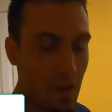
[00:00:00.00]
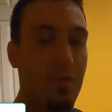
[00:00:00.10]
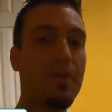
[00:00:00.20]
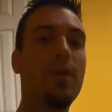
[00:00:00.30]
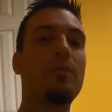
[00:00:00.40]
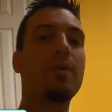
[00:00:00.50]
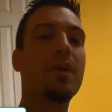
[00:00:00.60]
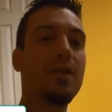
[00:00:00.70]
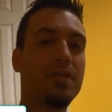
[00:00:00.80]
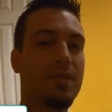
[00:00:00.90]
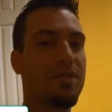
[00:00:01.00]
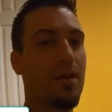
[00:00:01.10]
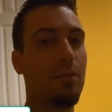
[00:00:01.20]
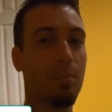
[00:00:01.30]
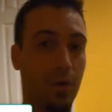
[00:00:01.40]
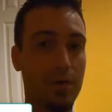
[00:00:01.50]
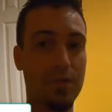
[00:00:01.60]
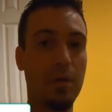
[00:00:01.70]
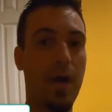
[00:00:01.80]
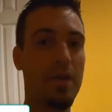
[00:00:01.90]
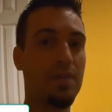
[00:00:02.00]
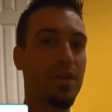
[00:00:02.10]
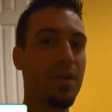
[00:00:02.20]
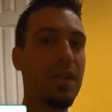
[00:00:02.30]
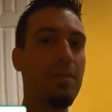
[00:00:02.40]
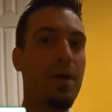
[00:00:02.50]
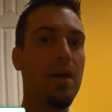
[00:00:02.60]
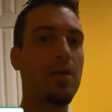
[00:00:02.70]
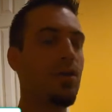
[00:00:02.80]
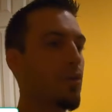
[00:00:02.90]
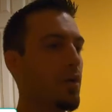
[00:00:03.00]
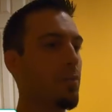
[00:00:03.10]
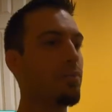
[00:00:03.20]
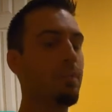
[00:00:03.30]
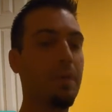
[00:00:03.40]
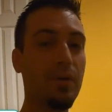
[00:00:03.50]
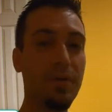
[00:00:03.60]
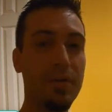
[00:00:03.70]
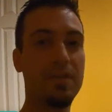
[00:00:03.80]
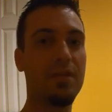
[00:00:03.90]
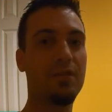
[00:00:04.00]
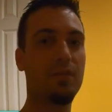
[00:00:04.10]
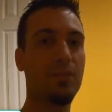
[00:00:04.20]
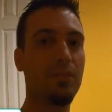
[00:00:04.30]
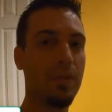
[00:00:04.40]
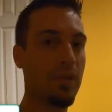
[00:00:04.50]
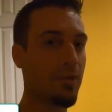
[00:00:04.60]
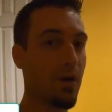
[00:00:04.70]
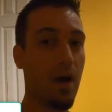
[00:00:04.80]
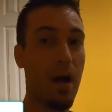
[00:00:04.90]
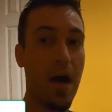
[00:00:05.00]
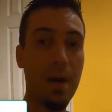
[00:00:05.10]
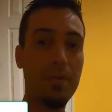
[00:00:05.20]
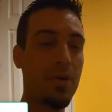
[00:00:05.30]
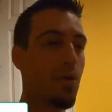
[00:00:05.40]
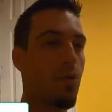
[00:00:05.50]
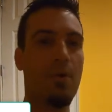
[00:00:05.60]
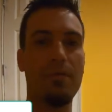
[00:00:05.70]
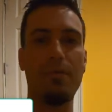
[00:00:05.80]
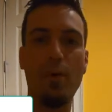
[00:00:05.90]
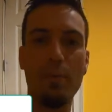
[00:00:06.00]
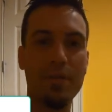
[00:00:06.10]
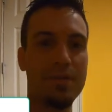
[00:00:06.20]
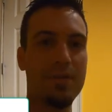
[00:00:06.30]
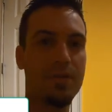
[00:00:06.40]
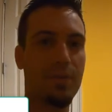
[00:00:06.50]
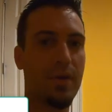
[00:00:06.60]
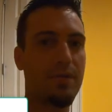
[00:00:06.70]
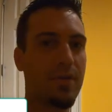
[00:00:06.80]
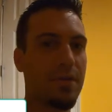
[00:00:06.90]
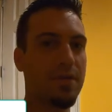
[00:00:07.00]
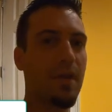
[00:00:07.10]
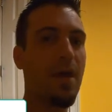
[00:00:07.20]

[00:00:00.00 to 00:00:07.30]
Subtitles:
that you have begun to sell personal items on eBay. You want to build this into either a hobby or a full business, whatever it is,